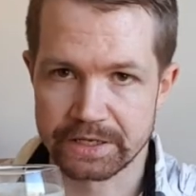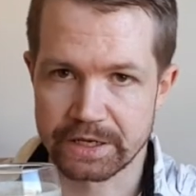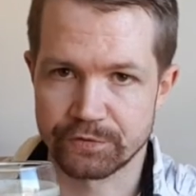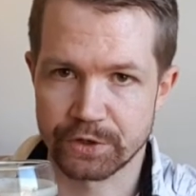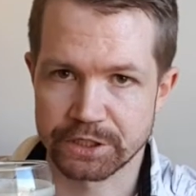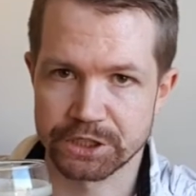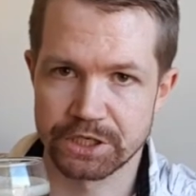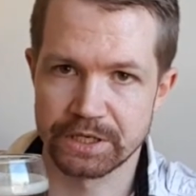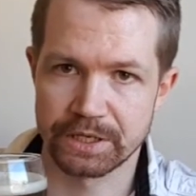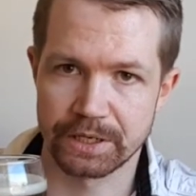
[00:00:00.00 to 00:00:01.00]
Yeah, fresh.
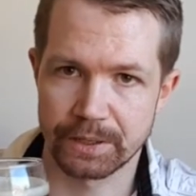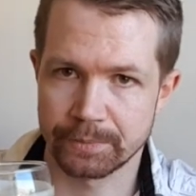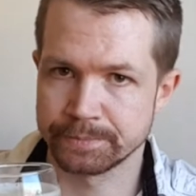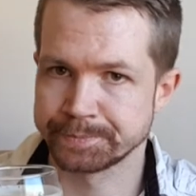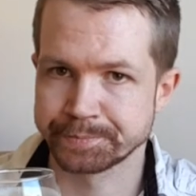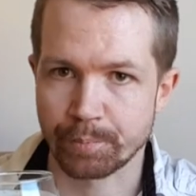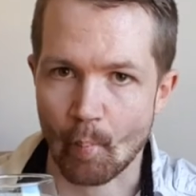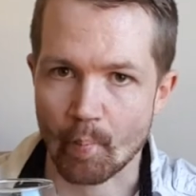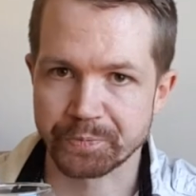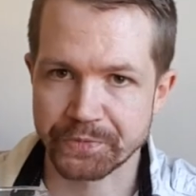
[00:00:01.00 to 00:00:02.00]

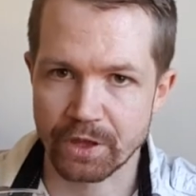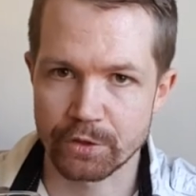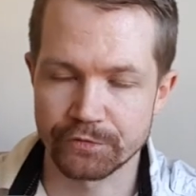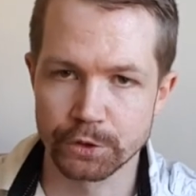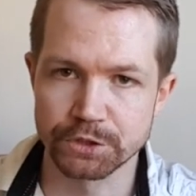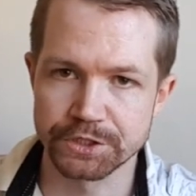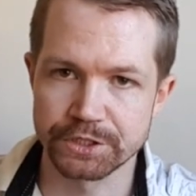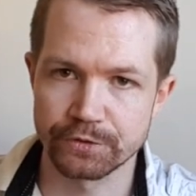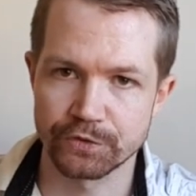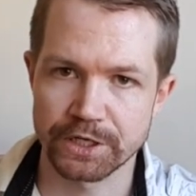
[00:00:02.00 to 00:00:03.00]
The
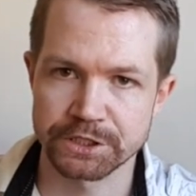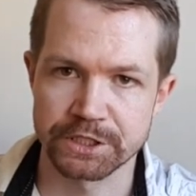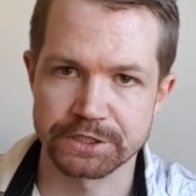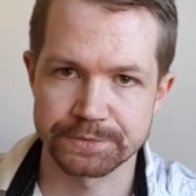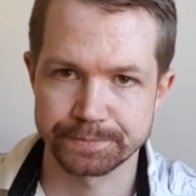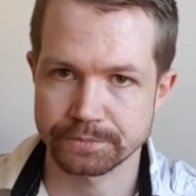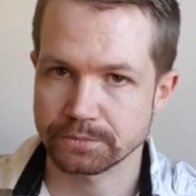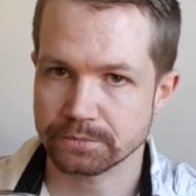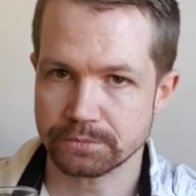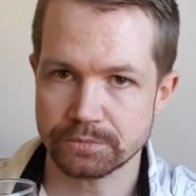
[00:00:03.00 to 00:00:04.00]
fruity freshness
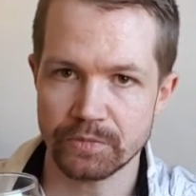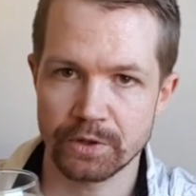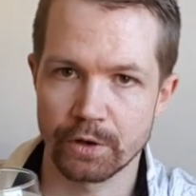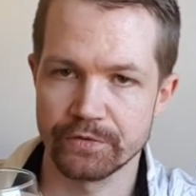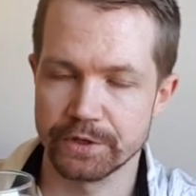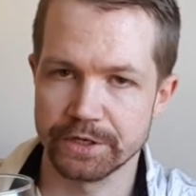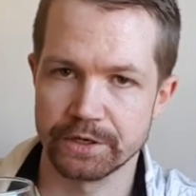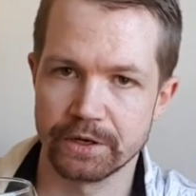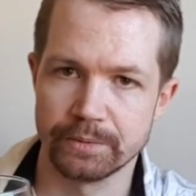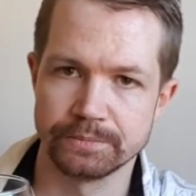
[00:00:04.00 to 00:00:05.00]
of the
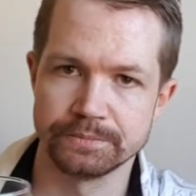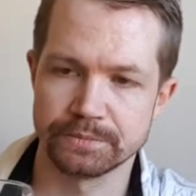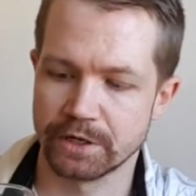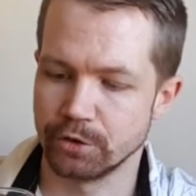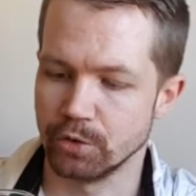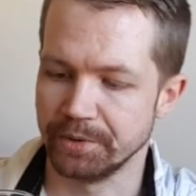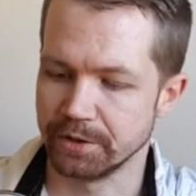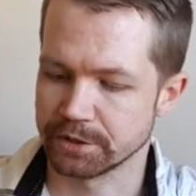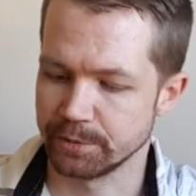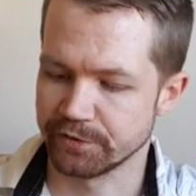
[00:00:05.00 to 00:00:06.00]

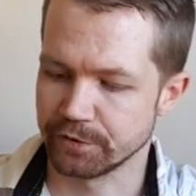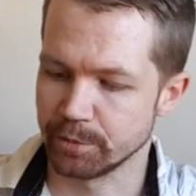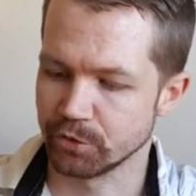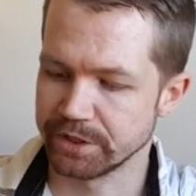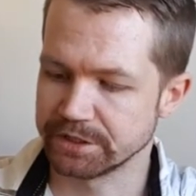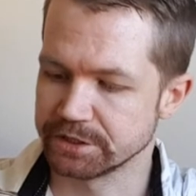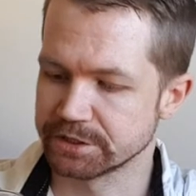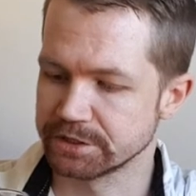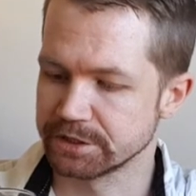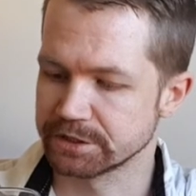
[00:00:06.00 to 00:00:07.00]
aroma coming from the wheat
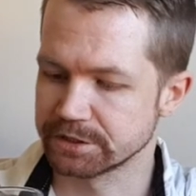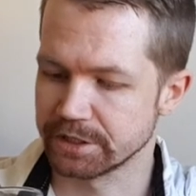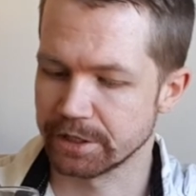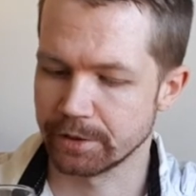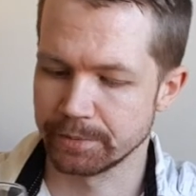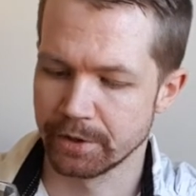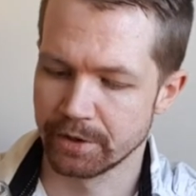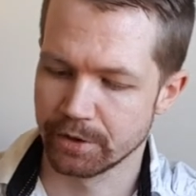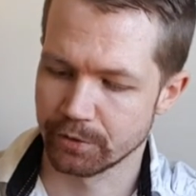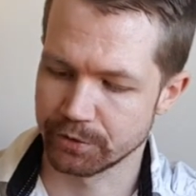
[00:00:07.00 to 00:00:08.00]
is
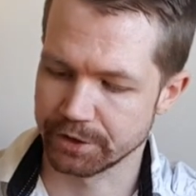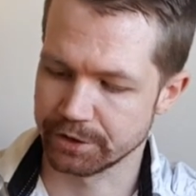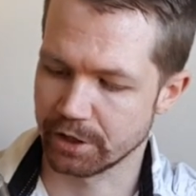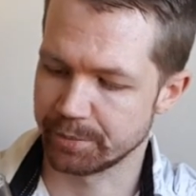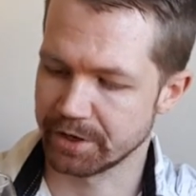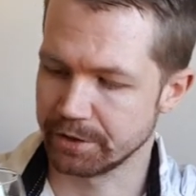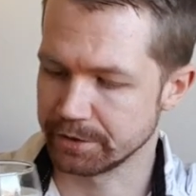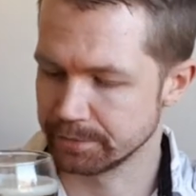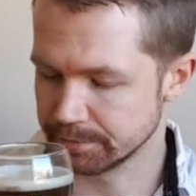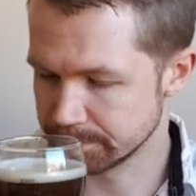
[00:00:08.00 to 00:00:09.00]
really appearing.